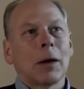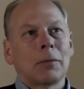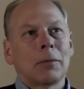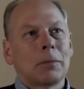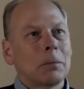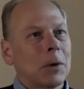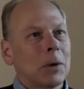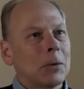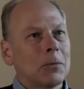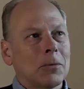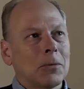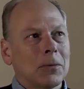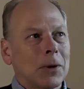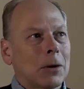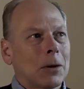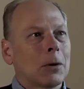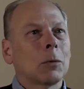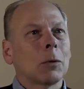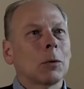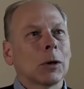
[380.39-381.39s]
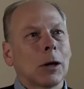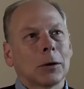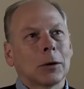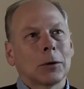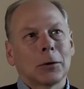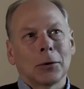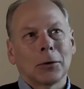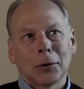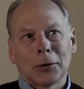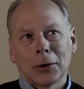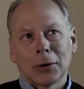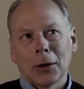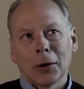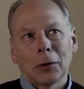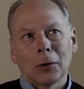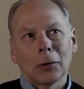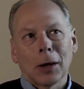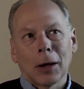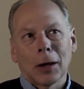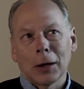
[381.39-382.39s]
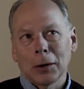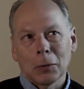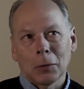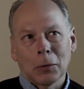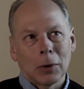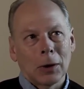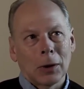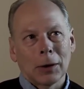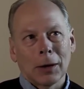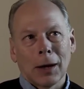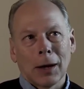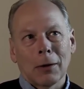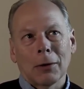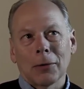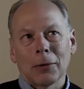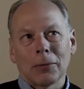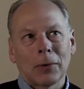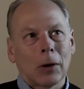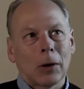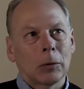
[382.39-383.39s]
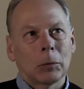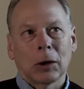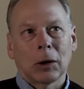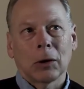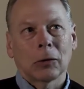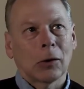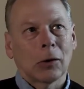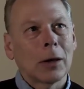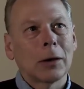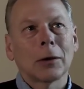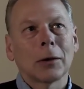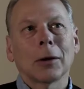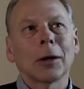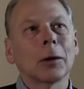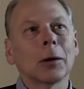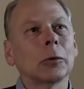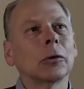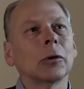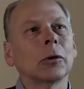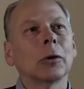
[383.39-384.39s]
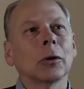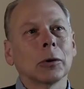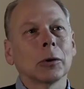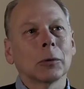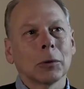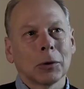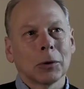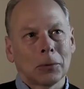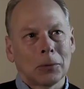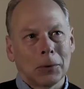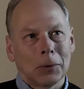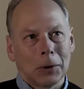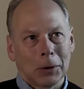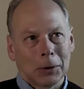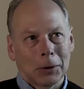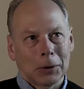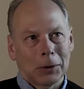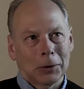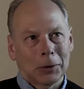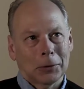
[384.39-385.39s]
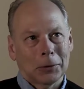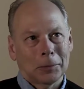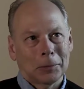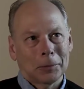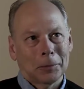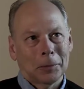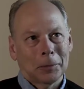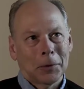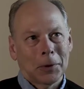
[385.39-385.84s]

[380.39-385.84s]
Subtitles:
I've been very reluctant to tell anyone how I felt because I thought I was the only one feeling this.